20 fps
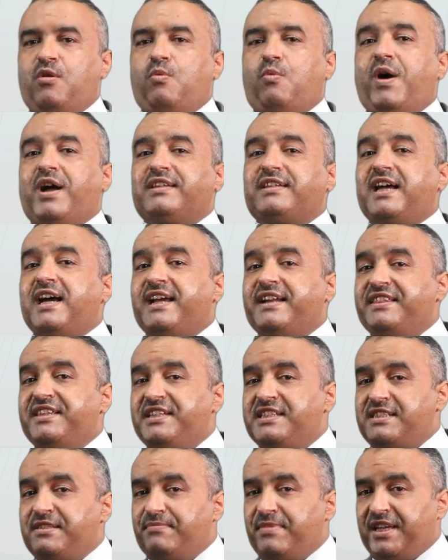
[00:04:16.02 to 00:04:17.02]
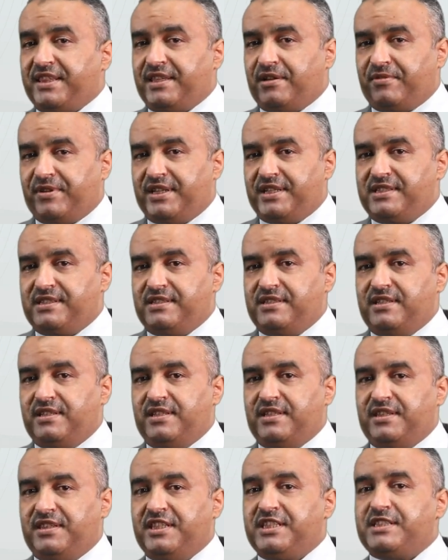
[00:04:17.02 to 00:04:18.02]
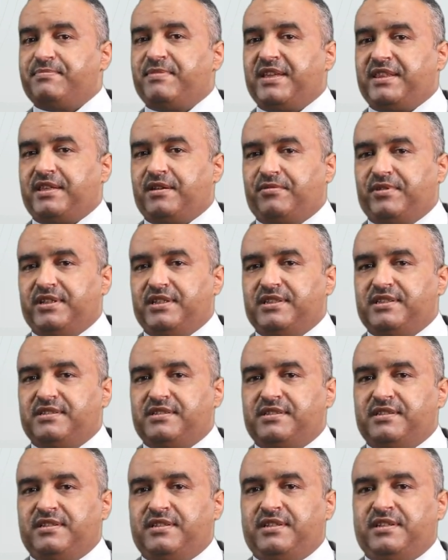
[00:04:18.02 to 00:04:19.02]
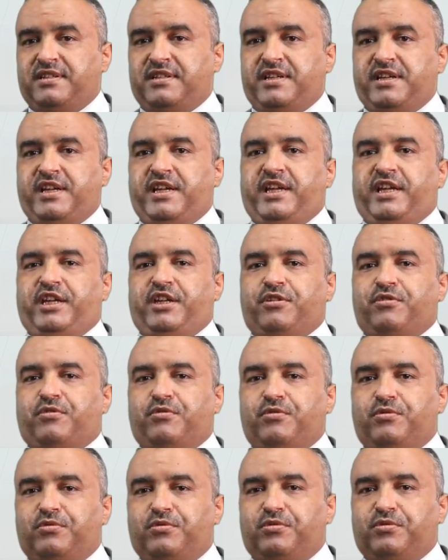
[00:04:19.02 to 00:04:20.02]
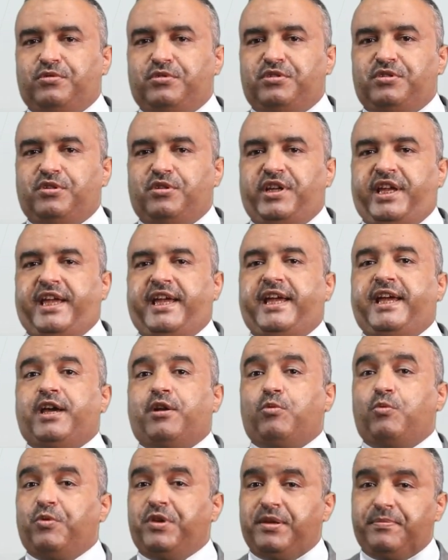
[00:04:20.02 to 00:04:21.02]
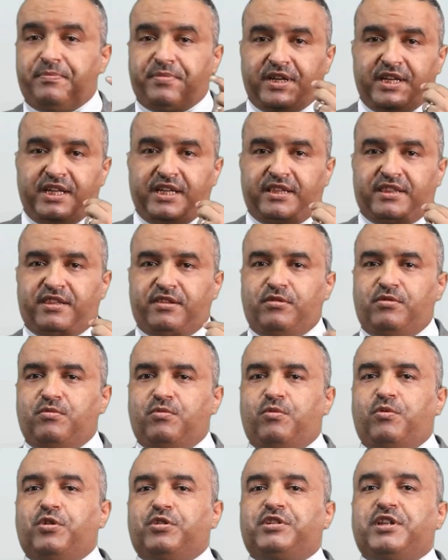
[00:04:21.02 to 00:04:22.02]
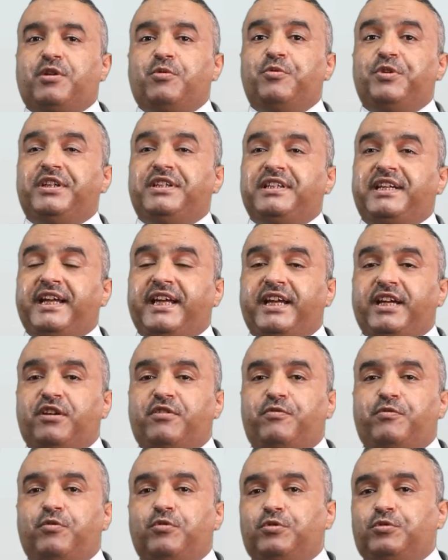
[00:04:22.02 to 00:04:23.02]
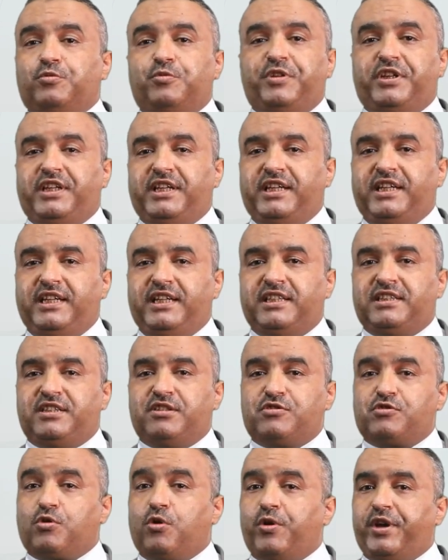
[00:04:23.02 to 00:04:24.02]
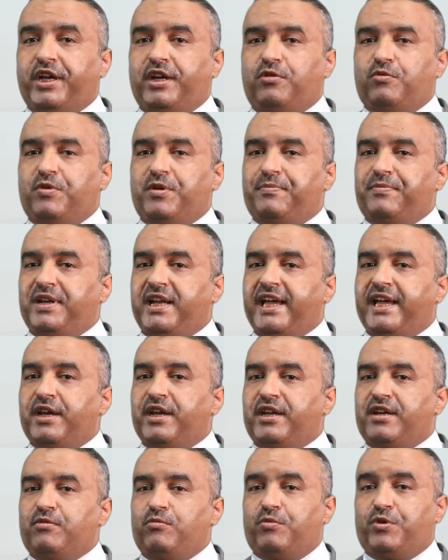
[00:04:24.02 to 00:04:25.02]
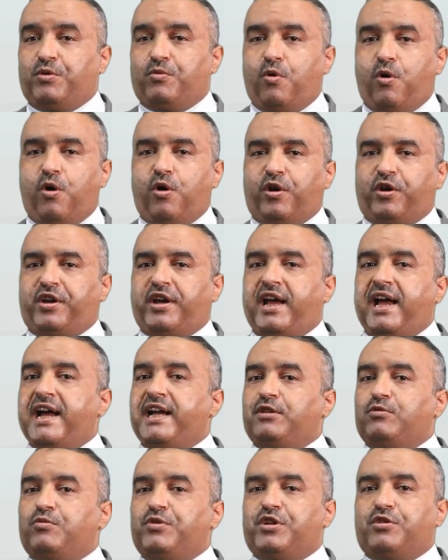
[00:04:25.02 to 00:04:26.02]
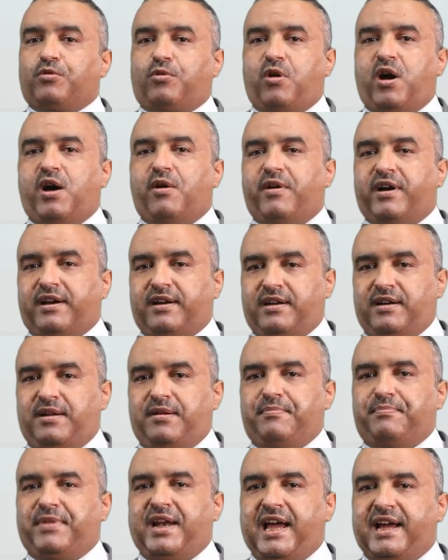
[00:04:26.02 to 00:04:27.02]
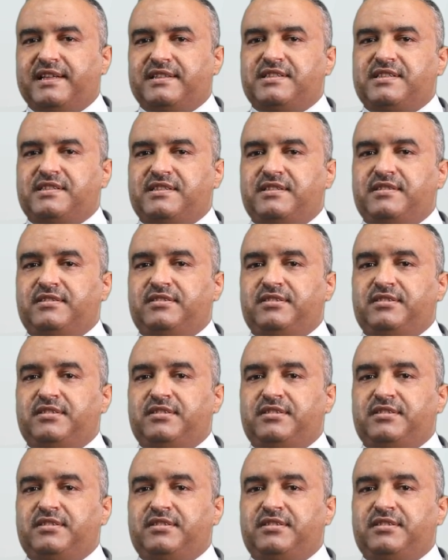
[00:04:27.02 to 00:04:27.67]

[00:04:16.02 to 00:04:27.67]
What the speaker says: What are these pathways? These pathways include air we breathe, water we drink, food we eat, soil we play, we work, and we grow our plants.